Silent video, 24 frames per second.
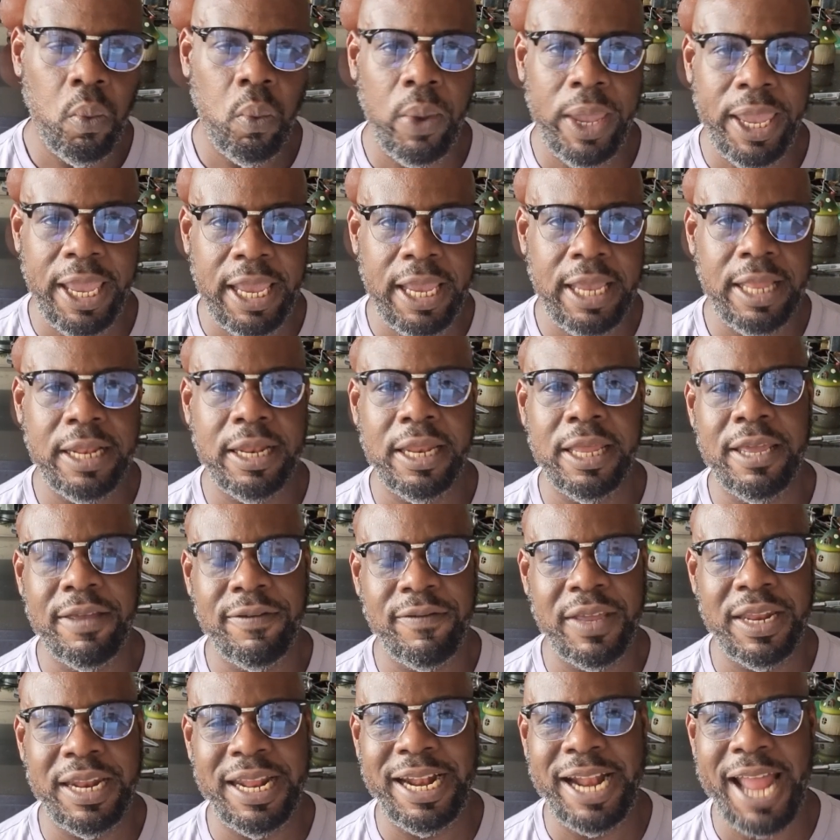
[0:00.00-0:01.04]
We
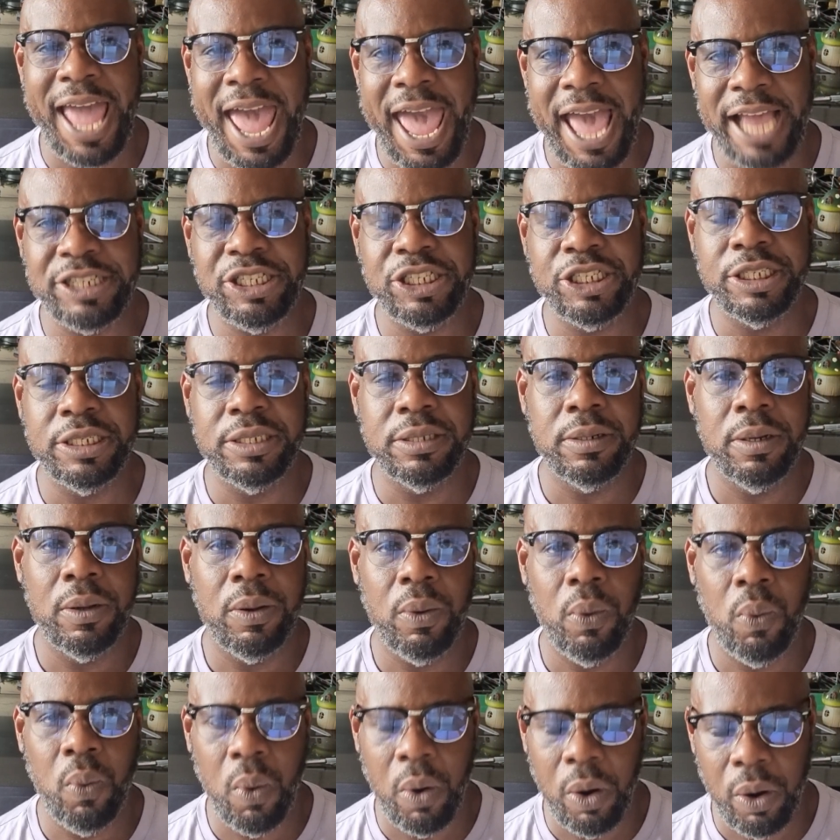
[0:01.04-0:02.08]
live in an action
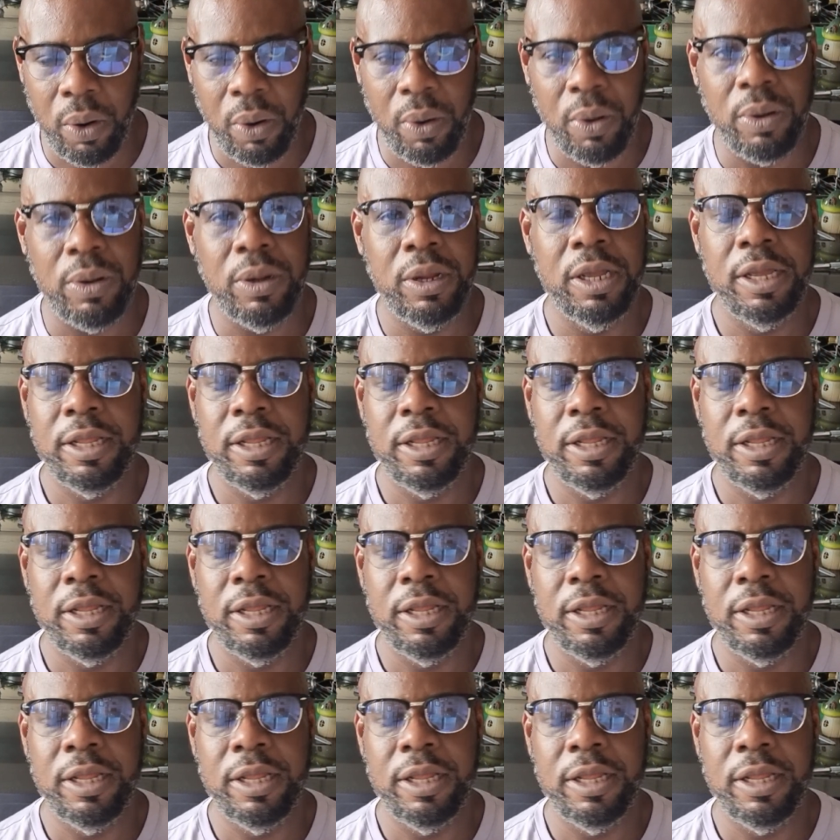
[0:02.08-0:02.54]
world.